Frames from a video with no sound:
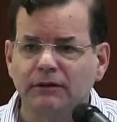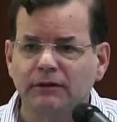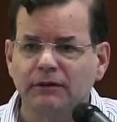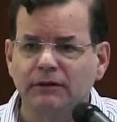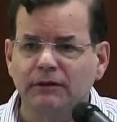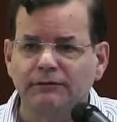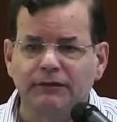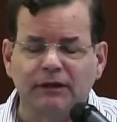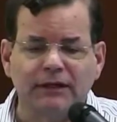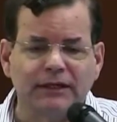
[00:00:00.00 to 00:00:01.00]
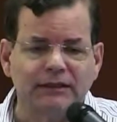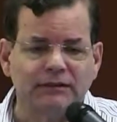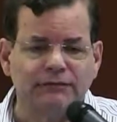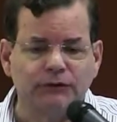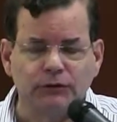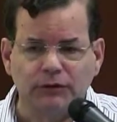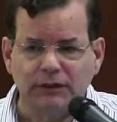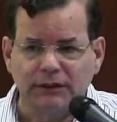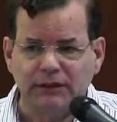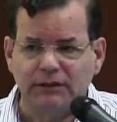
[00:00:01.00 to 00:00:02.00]
doing for the last few
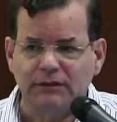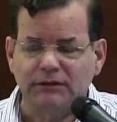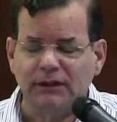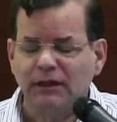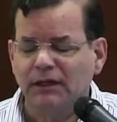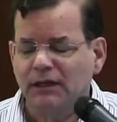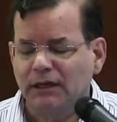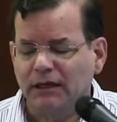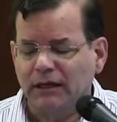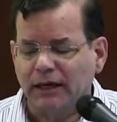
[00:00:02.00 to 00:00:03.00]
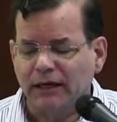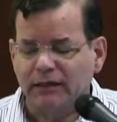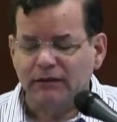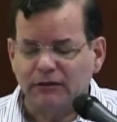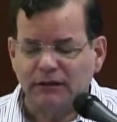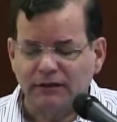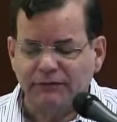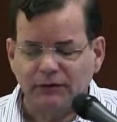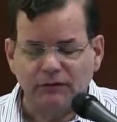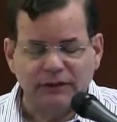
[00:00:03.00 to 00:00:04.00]
years, and to give
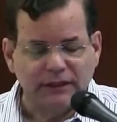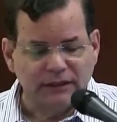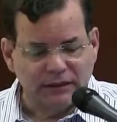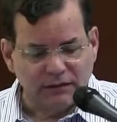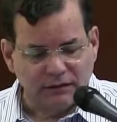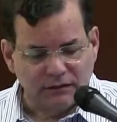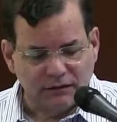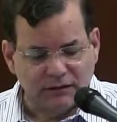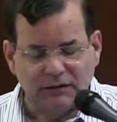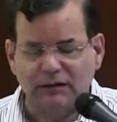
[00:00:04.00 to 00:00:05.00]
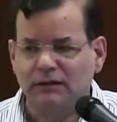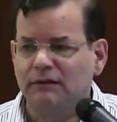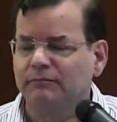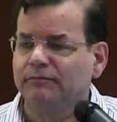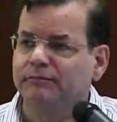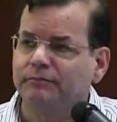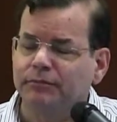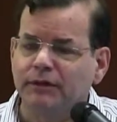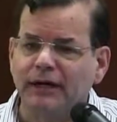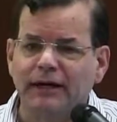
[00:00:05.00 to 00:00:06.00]
you
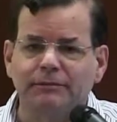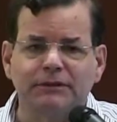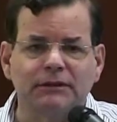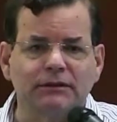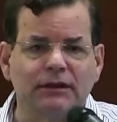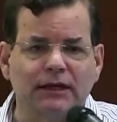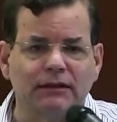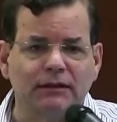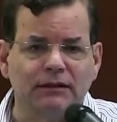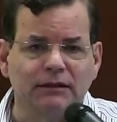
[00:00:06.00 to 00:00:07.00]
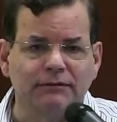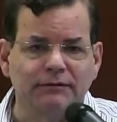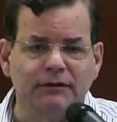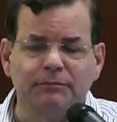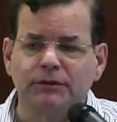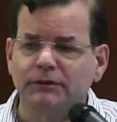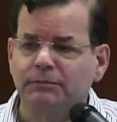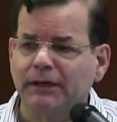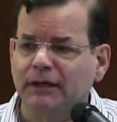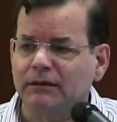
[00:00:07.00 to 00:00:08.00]
perhaps a slightly different
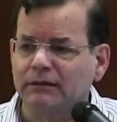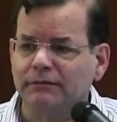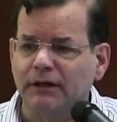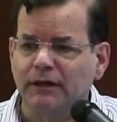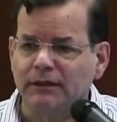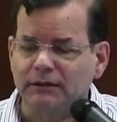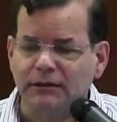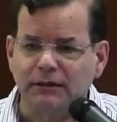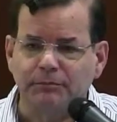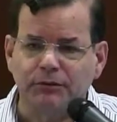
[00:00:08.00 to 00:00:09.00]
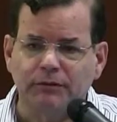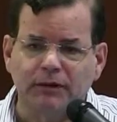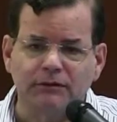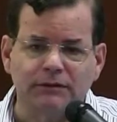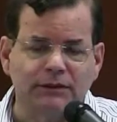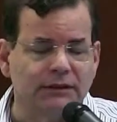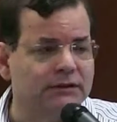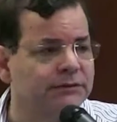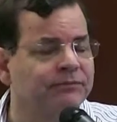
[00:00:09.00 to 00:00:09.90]
perspective on osteoporosis.